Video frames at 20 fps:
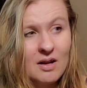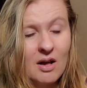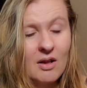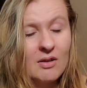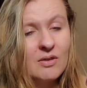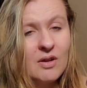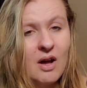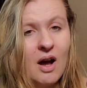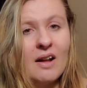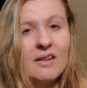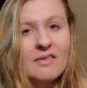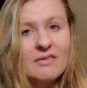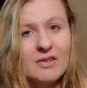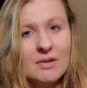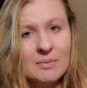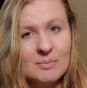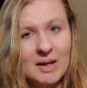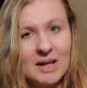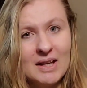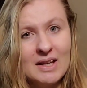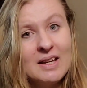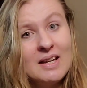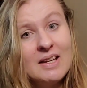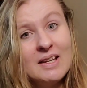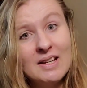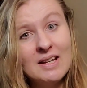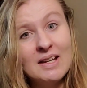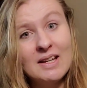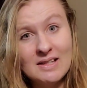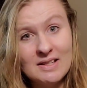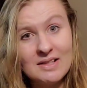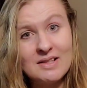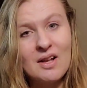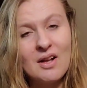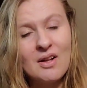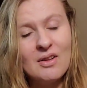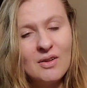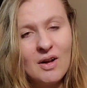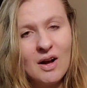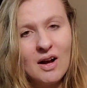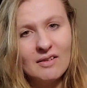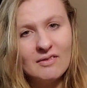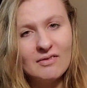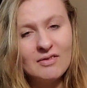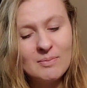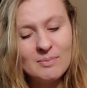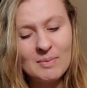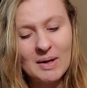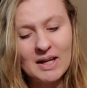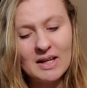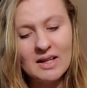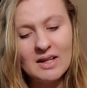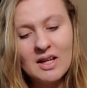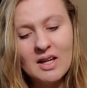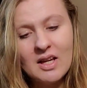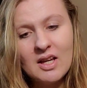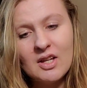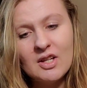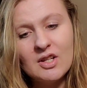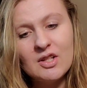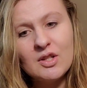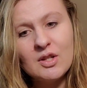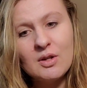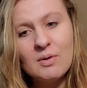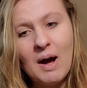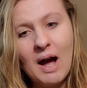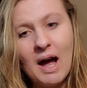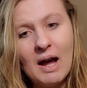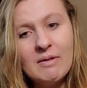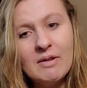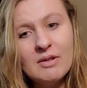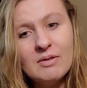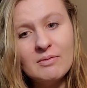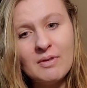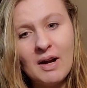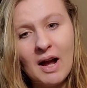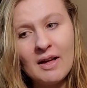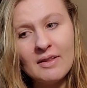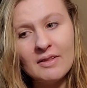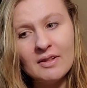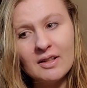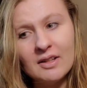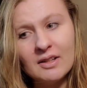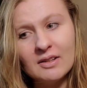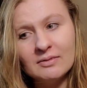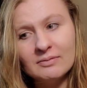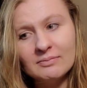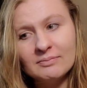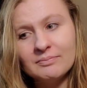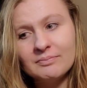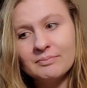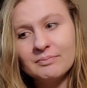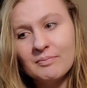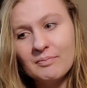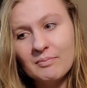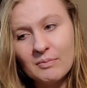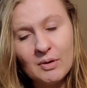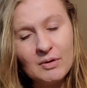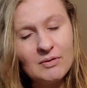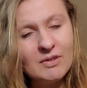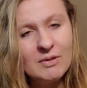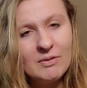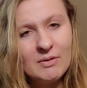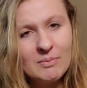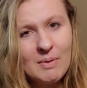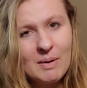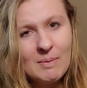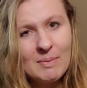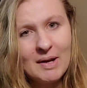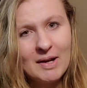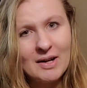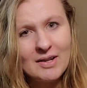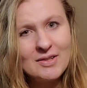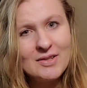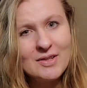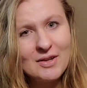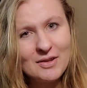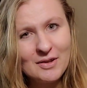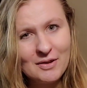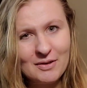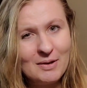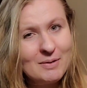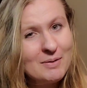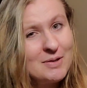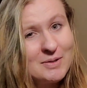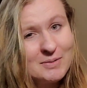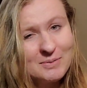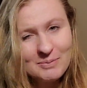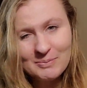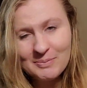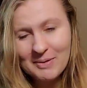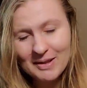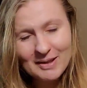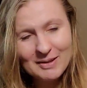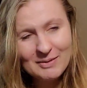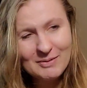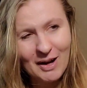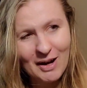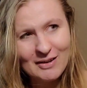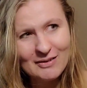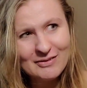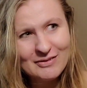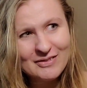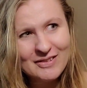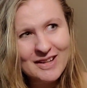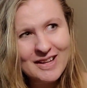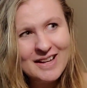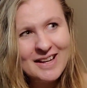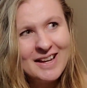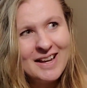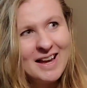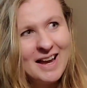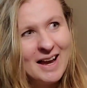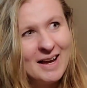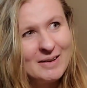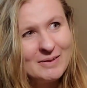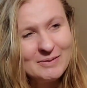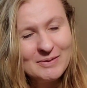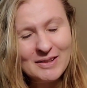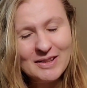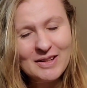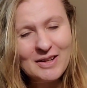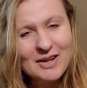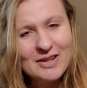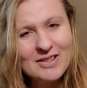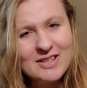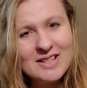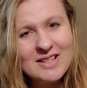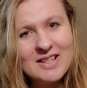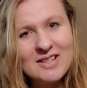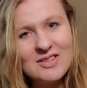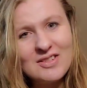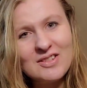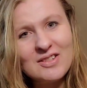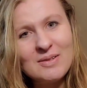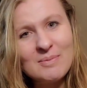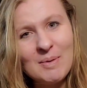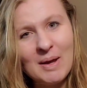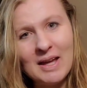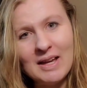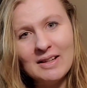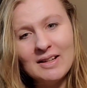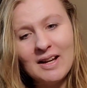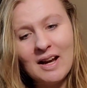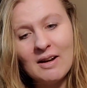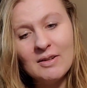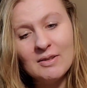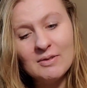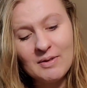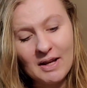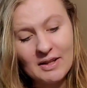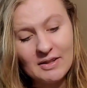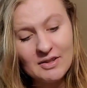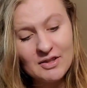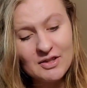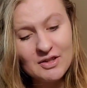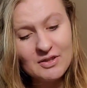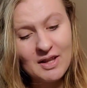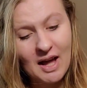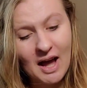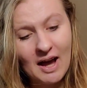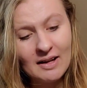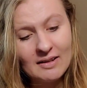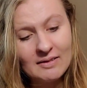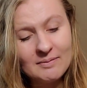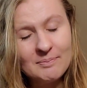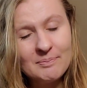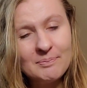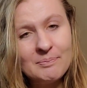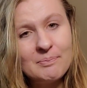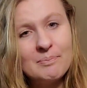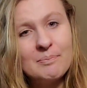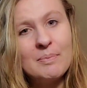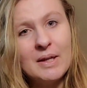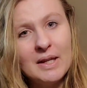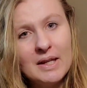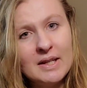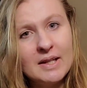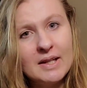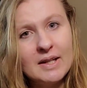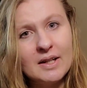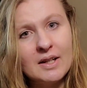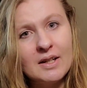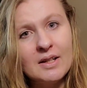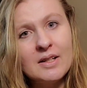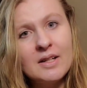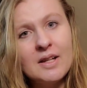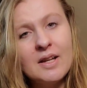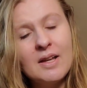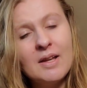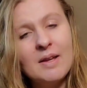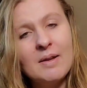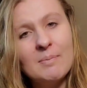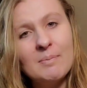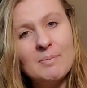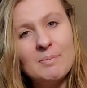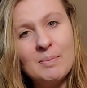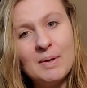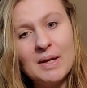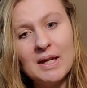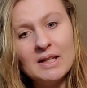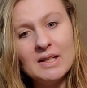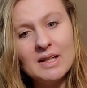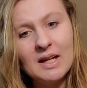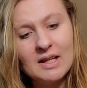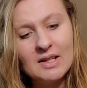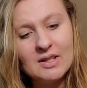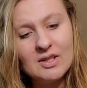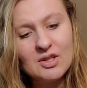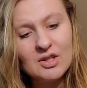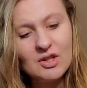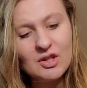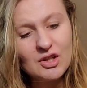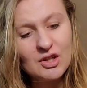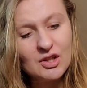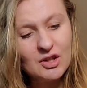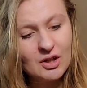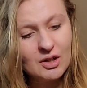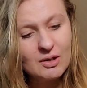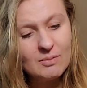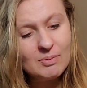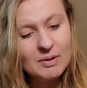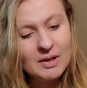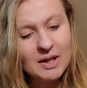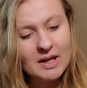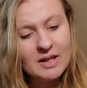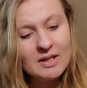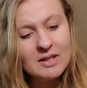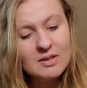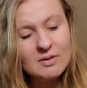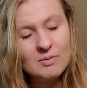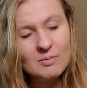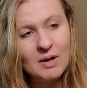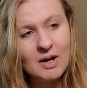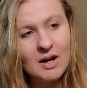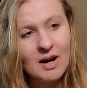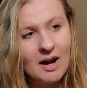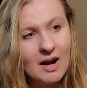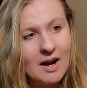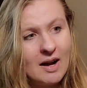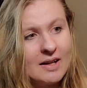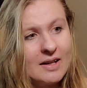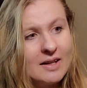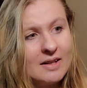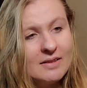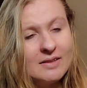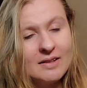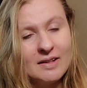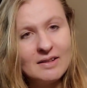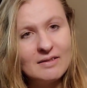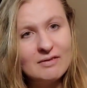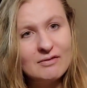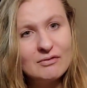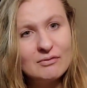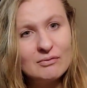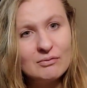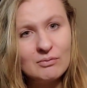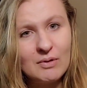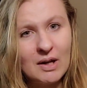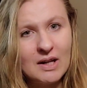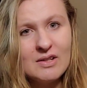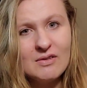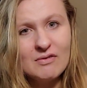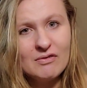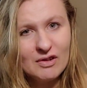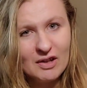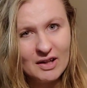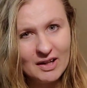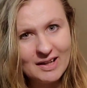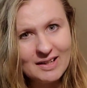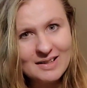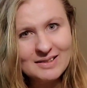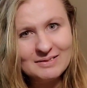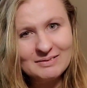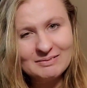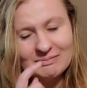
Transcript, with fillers: a lot for me. It is a lot for me. So I would rather move in with my parents, although that was really rough and a really hard decision to make. I would rather do that, be here, be in a secure place where I can live rent-free.